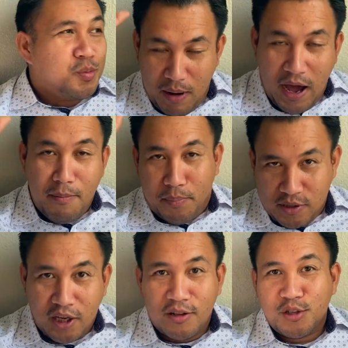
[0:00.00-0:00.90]
My
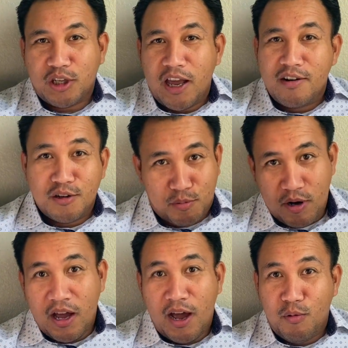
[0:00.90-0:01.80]
particular standard is
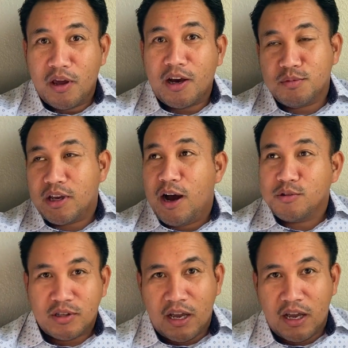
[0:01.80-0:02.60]
pretty high when it comes to houses.